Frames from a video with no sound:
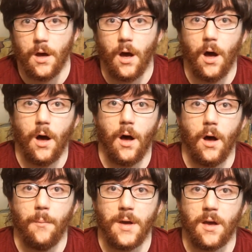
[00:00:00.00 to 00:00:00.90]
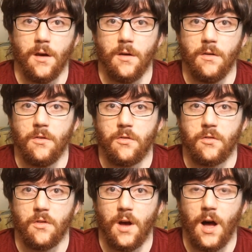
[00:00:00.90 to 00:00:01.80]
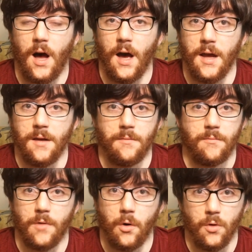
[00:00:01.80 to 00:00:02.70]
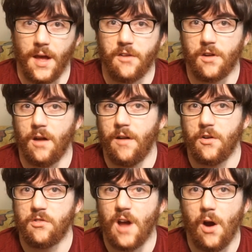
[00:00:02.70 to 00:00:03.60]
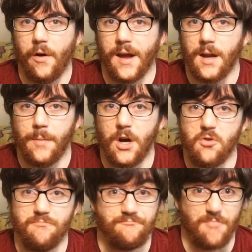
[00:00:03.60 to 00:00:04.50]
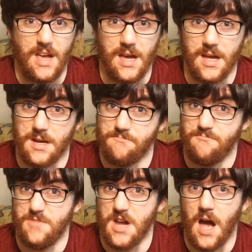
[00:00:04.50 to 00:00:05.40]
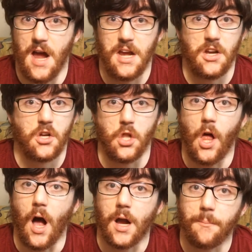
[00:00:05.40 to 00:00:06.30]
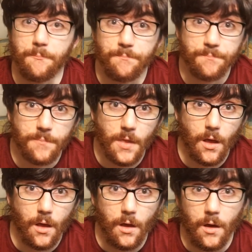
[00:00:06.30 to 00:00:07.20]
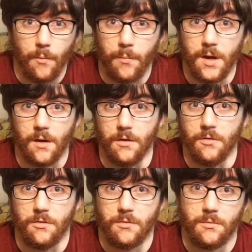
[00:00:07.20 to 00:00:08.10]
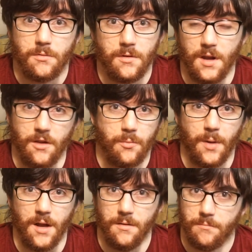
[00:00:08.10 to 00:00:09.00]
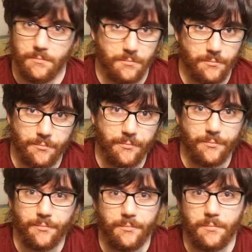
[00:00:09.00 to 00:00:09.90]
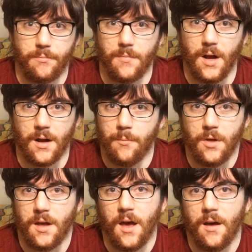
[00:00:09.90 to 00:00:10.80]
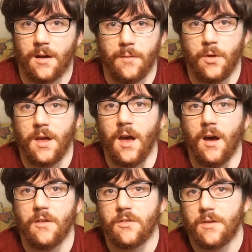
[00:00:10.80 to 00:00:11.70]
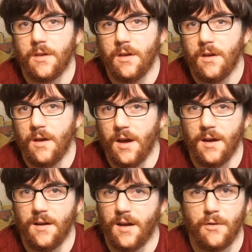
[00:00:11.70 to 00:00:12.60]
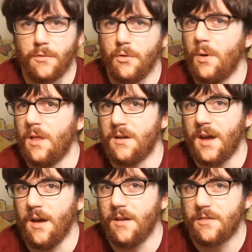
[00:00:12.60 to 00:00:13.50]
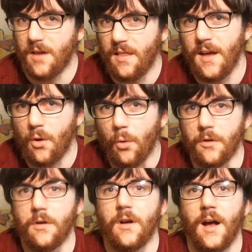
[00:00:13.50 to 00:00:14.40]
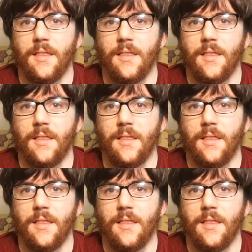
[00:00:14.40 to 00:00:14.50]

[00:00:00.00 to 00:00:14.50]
because I only actually got around to showering at about 9 o'clock, because today's been a complete chaos, and I don't do well on chaos. I like order. I